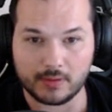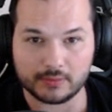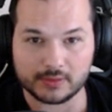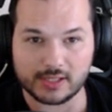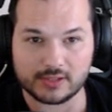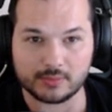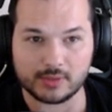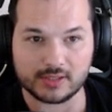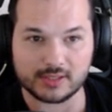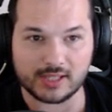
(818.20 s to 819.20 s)
powerful sensor
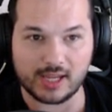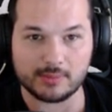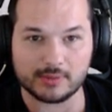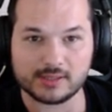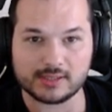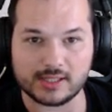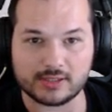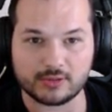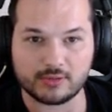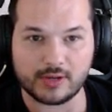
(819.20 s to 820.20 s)
that disables,
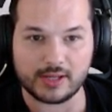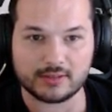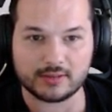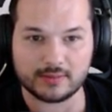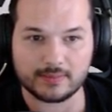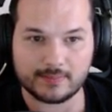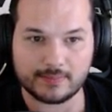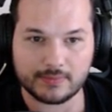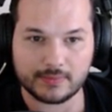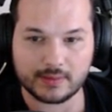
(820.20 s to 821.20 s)
that's great.
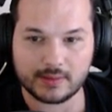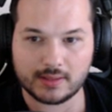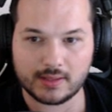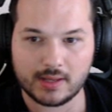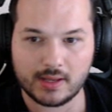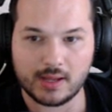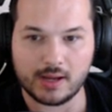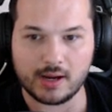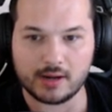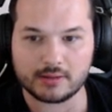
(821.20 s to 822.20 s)

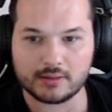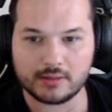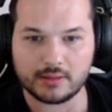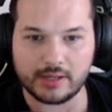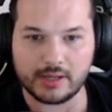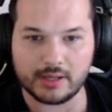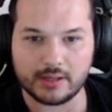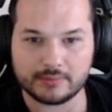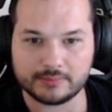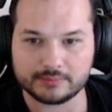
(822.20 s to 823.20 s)
Harden,
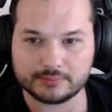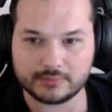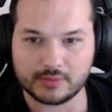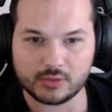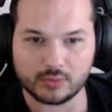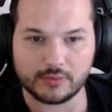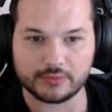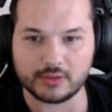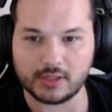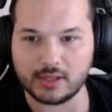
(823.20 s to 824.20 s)
nah.
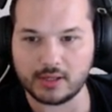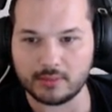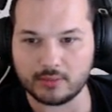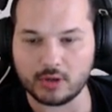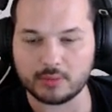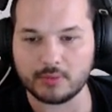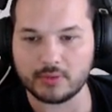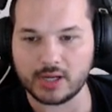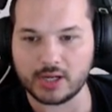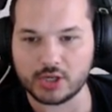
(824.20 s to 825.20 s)
Swift, nah. Rock
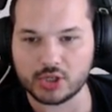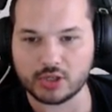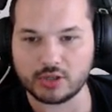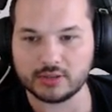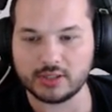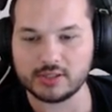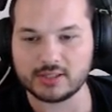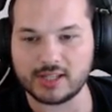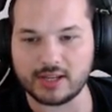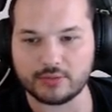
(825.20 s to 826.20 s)
barrage.
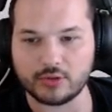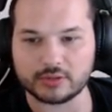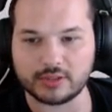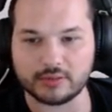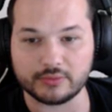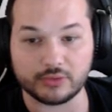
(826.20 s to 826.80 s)
Continuous attack of rock that